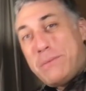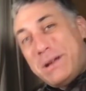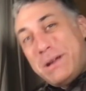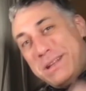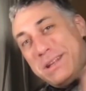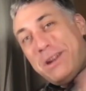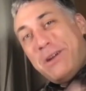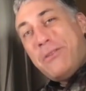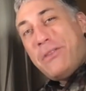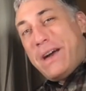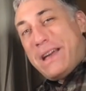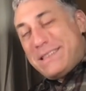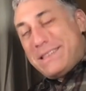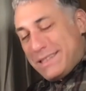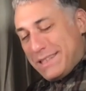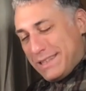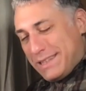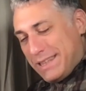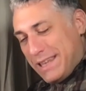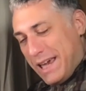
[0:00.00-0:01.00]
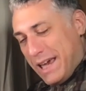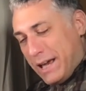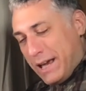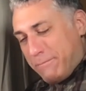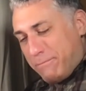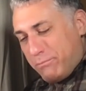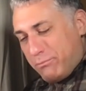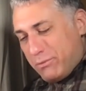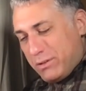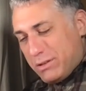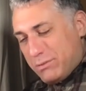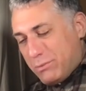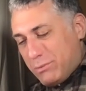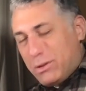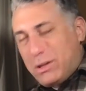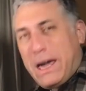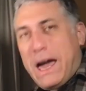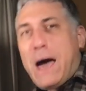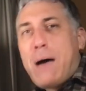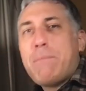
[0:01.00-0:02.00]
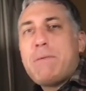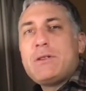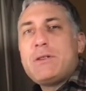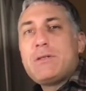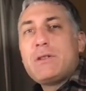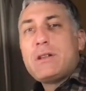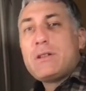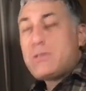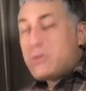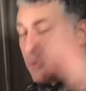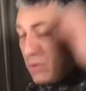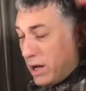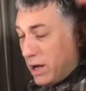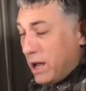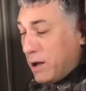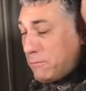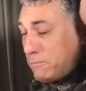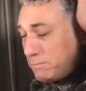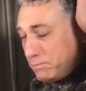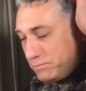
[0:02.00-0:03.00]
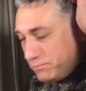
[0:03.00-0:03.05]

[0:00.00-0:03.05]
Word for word: And you know, that's the thing. We'll cap it so it doesn't dry out.